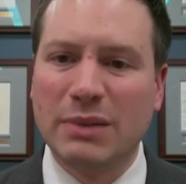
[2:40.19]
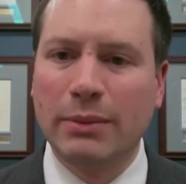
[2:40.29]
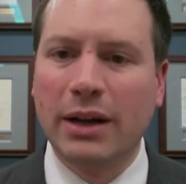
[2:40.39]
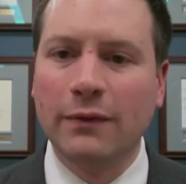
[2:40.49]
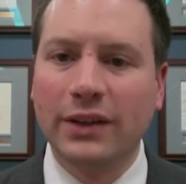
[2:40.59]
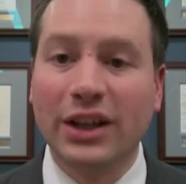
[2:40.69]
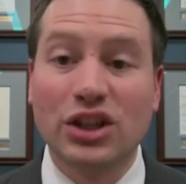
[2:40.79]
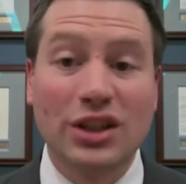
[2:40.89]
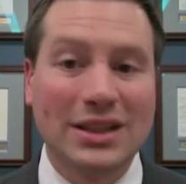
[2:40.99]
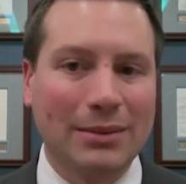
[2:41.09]
been about
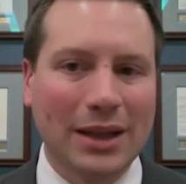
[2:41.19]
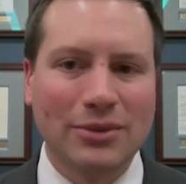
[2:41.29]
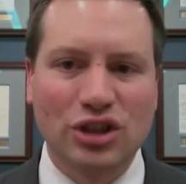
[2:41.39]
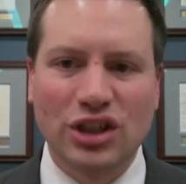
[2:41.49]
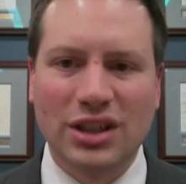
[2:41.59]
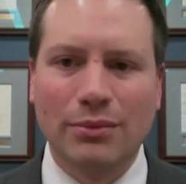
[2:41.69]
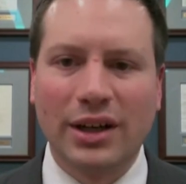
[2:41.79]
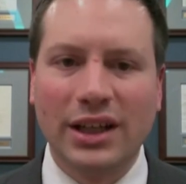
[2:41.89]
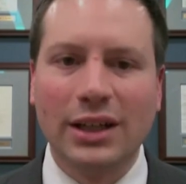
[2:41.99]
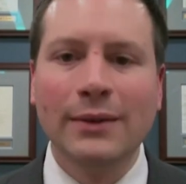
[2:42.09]
inflation. Sometimes it's just the
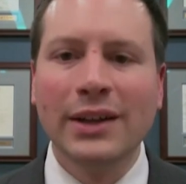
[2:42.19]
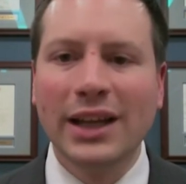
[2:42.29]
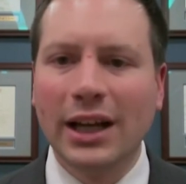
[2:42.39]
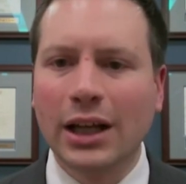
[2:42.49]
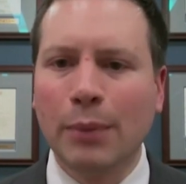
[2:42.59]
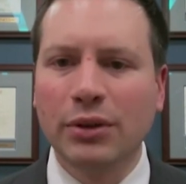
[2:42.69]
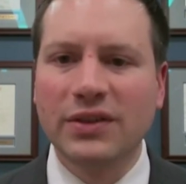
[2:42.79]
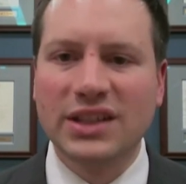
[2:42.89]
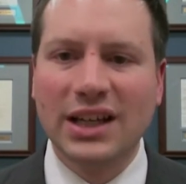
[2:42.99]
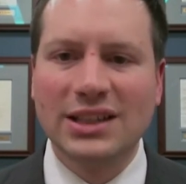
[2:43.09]
money. In a couple of
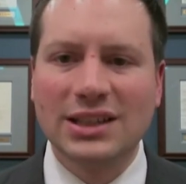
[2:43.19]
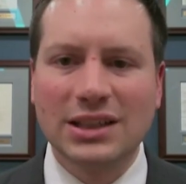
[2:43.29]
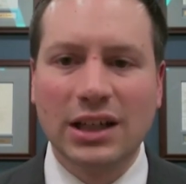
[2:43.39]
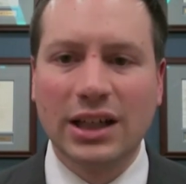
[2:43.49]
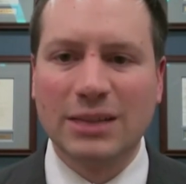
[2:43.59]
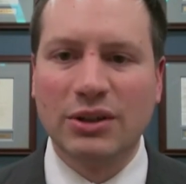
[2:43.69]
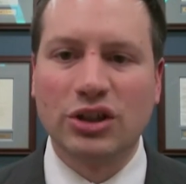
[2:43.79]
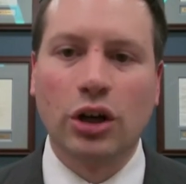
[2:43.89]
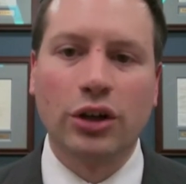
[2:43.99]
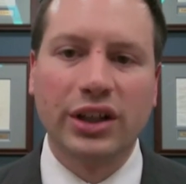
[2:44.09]
states, it's been
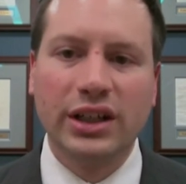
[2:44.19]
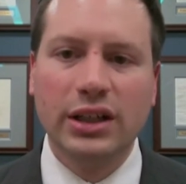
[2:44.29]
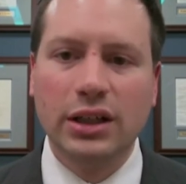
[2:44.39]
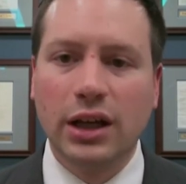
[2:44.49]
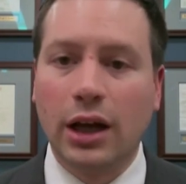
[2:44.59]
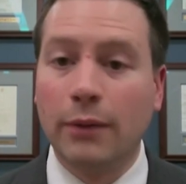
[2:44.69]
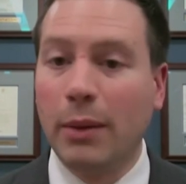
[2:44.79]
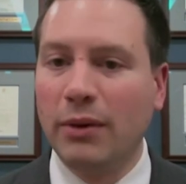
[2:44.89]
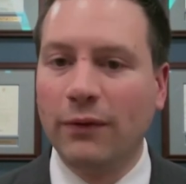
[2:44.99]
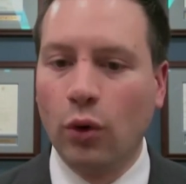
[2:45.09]
targeted,
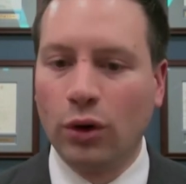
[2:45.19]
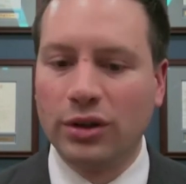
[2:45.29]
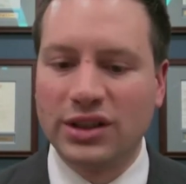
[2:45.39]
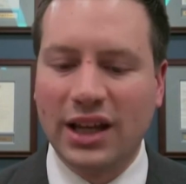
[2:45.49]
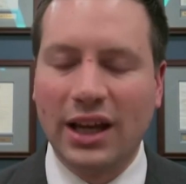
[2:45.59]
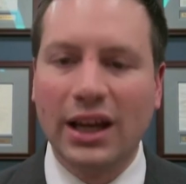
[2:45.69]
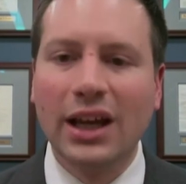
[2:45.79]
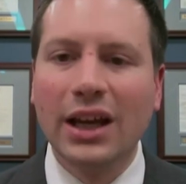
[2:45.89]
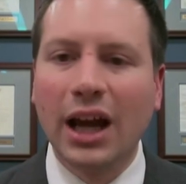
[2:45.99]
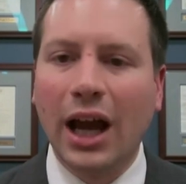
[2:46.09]
maybe for, say,
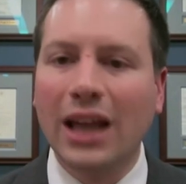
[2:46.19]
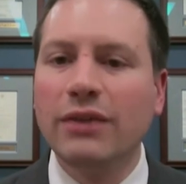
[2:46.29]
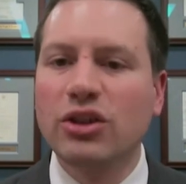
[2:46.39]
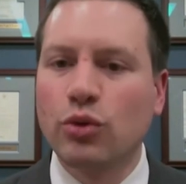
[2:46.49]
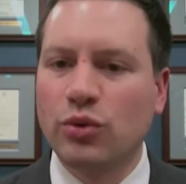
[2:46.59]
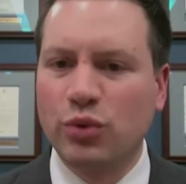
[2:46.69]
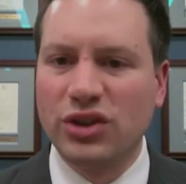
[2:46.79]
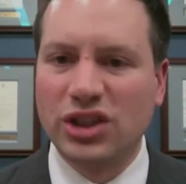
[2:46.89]
individuals with